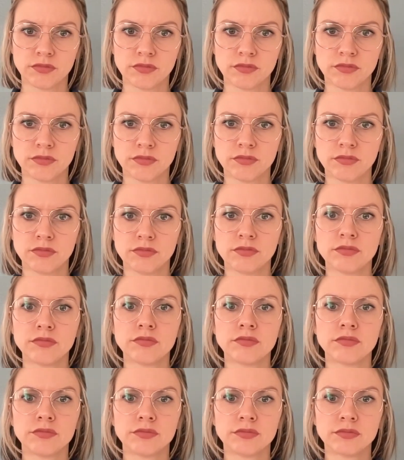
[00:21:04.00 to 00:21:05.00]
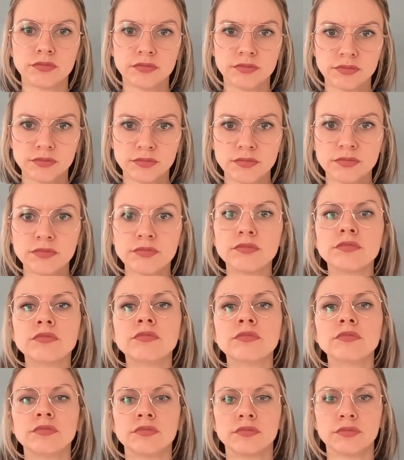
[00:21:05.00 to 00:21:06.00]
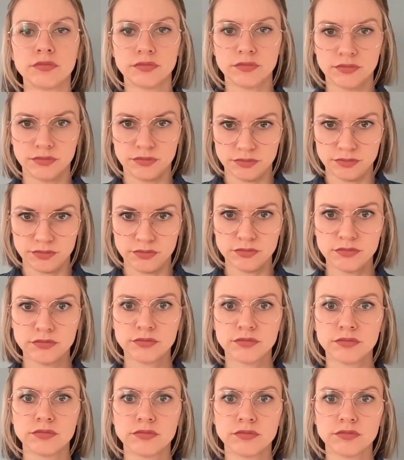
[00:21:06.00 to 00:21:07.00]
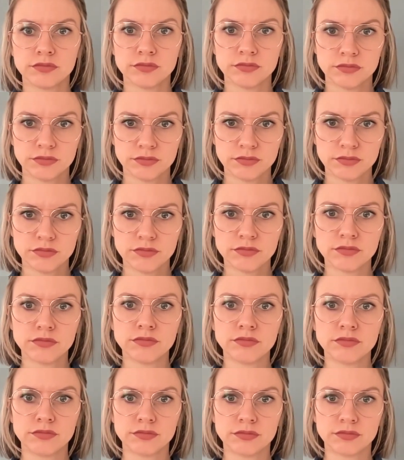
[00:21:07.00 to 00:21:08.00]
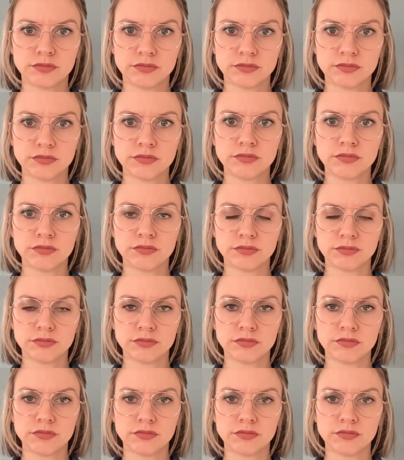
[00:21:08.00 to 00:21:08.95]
This person isn't speaking.